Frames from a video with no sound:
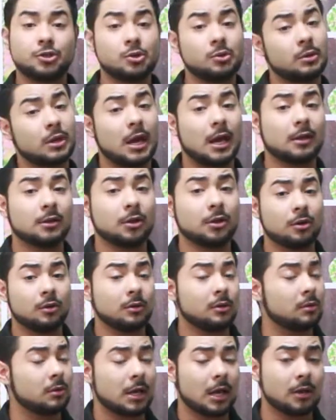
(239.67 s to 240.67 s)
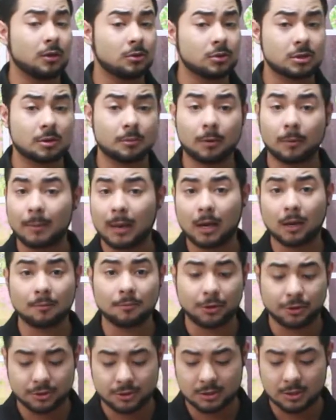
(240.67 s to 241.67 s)
You can you can use them or make them
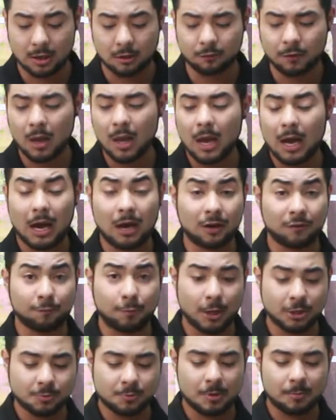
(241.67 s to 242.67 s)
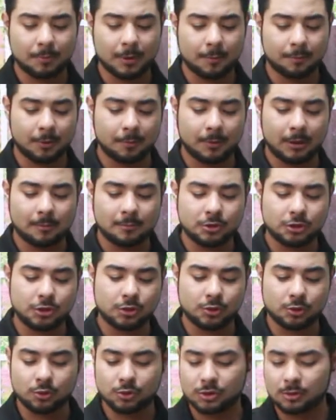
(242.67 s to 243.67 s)
yourself out of parchment paper, but I'm gonna just
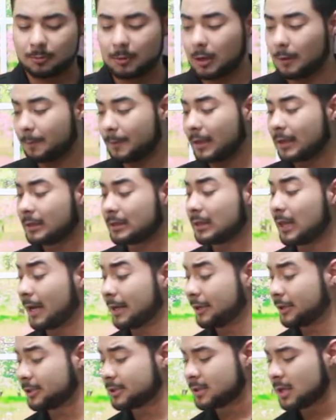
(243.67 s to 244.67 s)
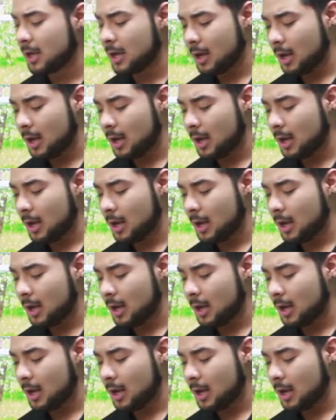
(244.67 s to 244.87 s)
use some cupcake liners.